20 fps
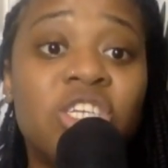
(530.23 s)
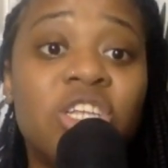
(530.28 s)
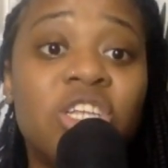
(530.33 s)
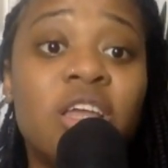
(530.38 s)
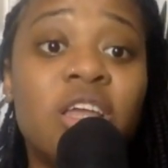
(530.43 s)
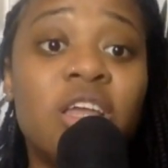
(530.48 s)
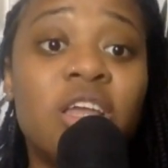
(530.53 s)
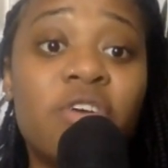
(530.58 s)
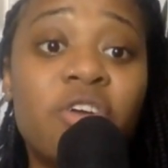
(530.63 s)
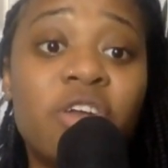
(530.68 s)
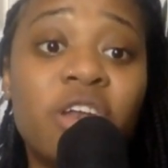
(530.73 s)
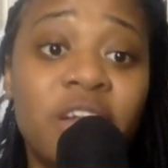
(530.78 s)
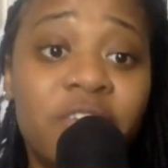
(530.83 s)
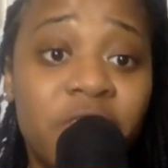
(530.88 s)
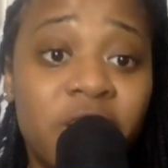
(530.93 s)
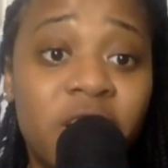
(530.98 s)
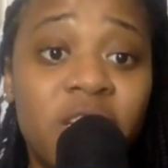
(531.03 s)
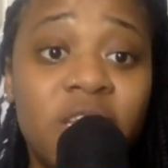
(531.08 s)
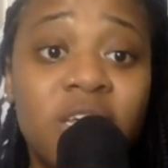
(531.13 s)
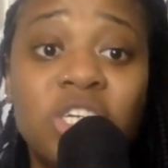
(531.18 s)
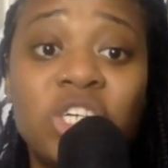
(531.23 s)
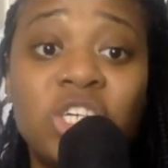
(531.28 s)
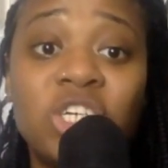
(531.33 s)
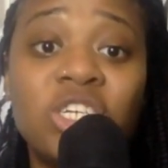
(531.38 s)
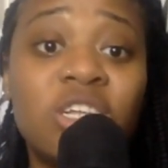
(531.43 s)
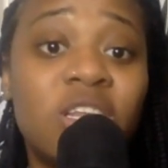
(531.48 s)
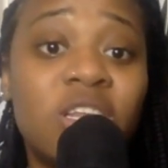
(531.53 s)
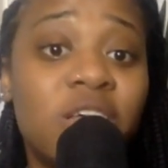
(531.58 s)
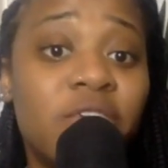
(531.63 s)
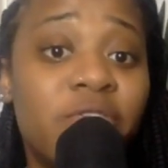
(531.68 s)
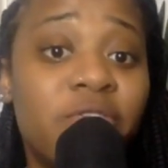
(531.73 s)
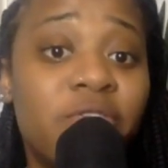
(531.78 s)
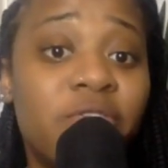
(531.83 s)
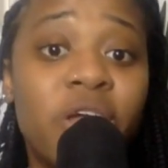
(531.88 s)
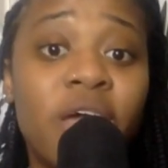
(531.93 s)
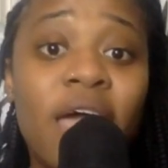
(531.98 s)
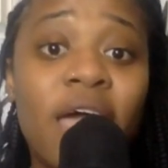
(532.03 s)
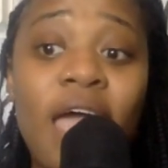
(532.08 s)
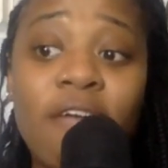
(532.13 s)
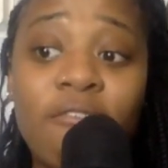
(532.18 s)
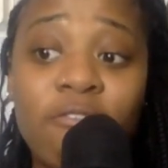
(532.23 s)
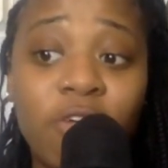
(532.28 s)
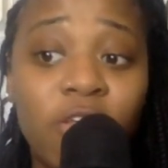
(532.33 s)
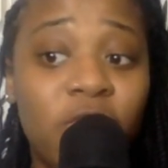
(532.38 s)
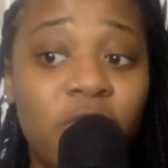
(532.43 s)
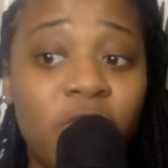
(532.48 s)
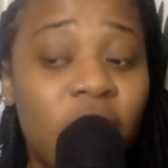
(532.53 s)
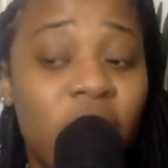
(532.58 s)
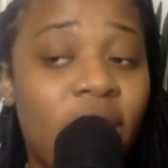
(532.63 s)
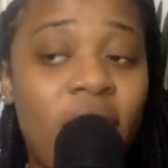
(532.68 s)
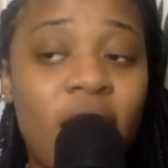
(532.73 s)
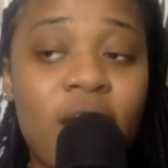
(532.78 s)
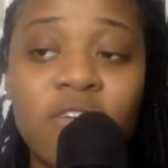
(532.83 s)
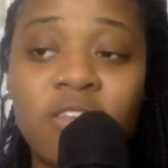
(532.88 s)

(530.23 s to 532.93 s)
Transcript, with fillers: She delivered lyrically. She delivered everything,